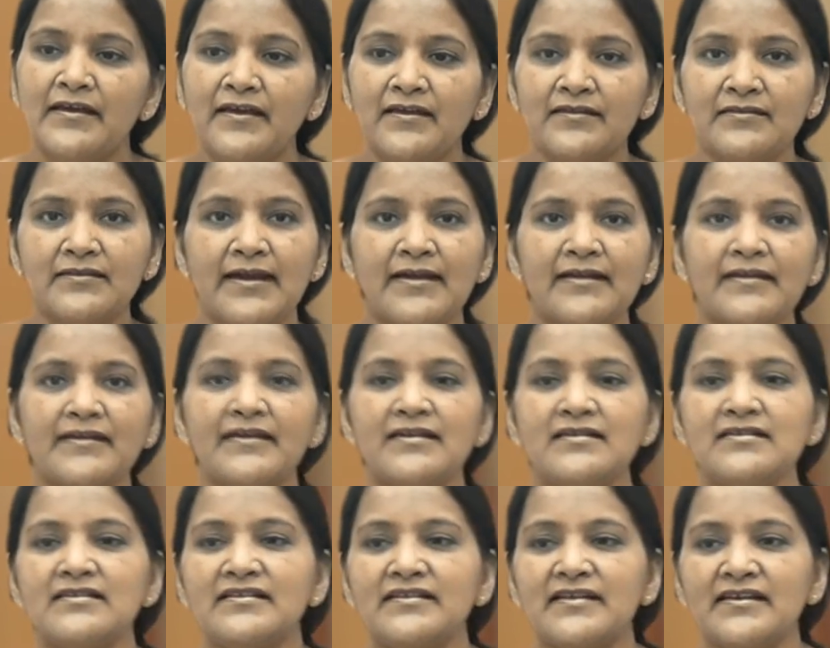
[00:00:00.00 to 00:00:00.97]
In that
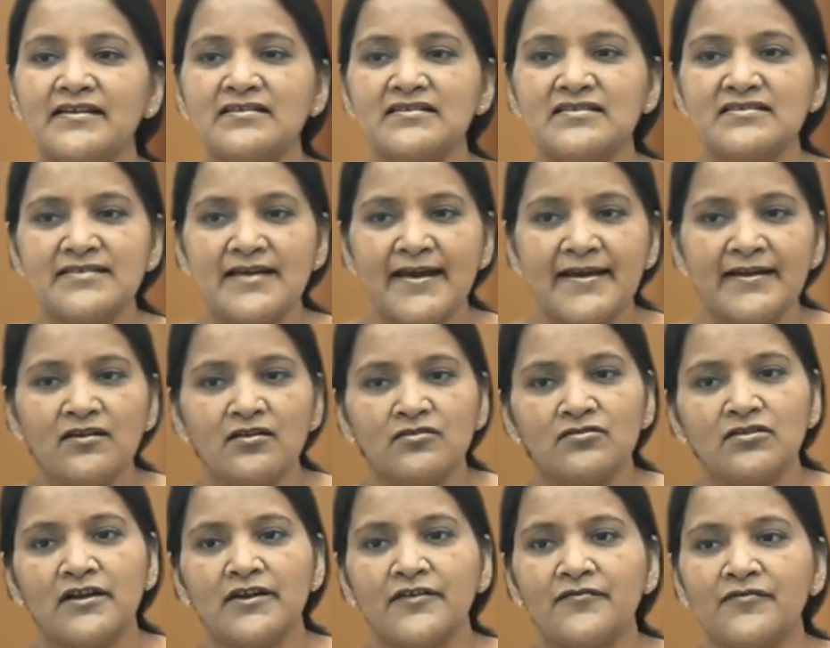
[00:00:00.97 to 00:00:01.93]
case, it can decide on
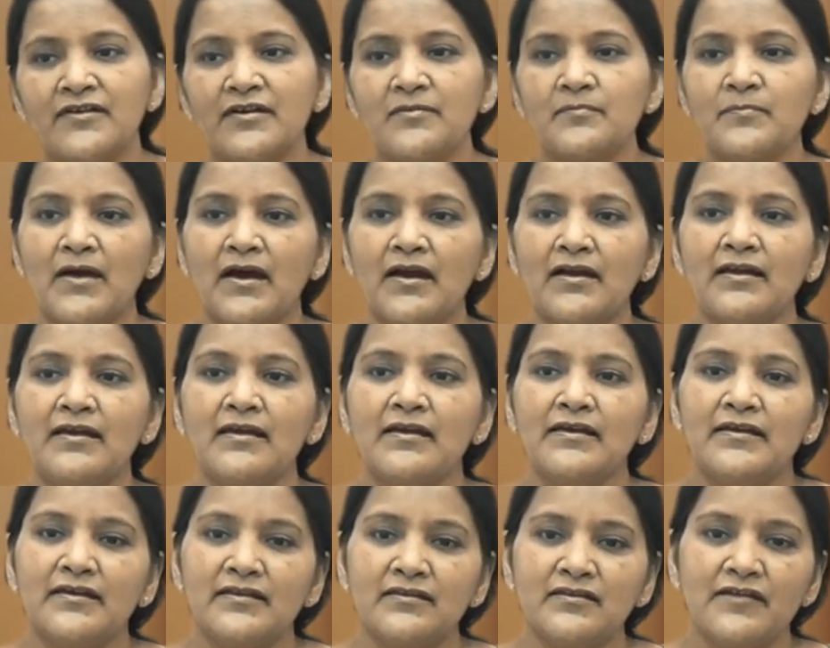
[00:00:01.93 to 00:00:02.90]
the dividend part
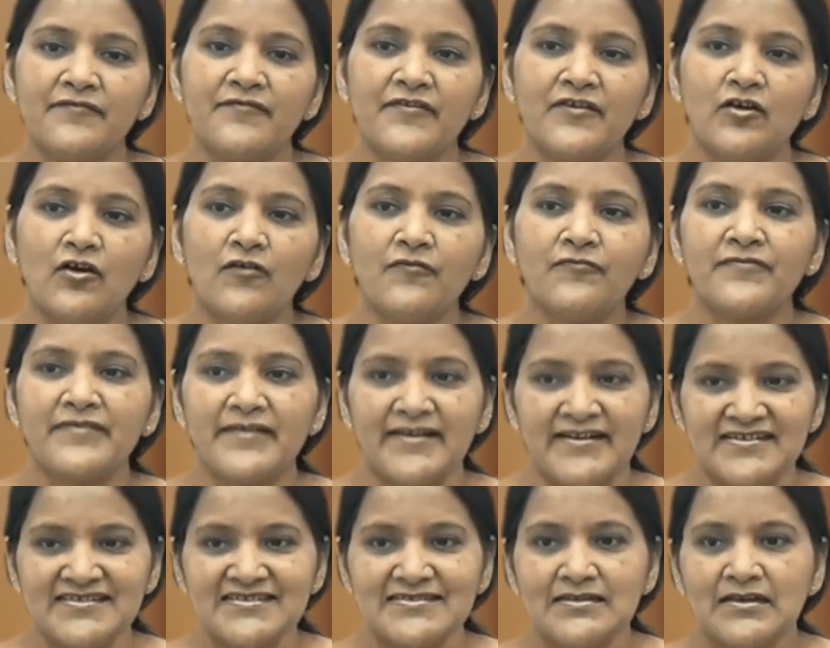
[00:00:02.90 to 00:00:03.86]
in the way of
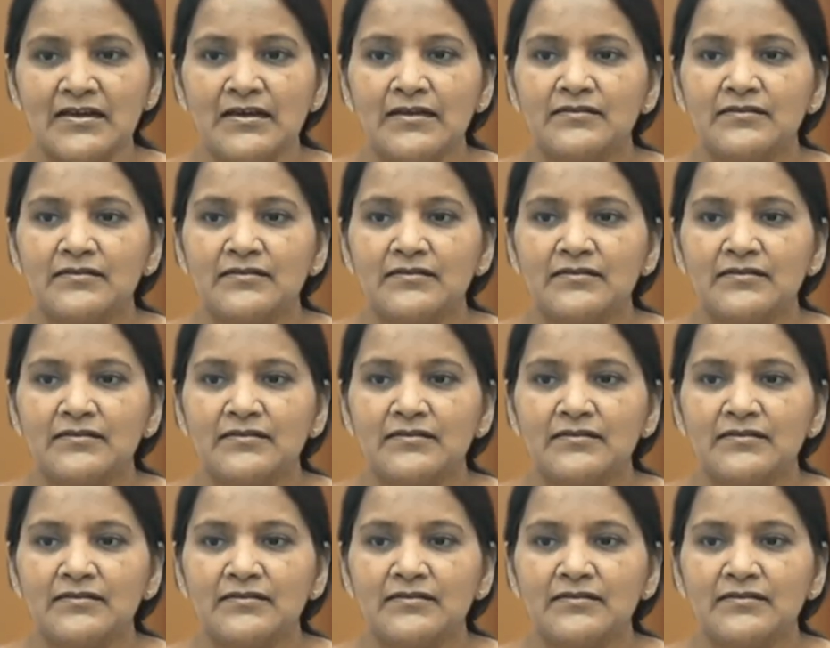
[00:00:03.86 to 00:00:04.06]
trends.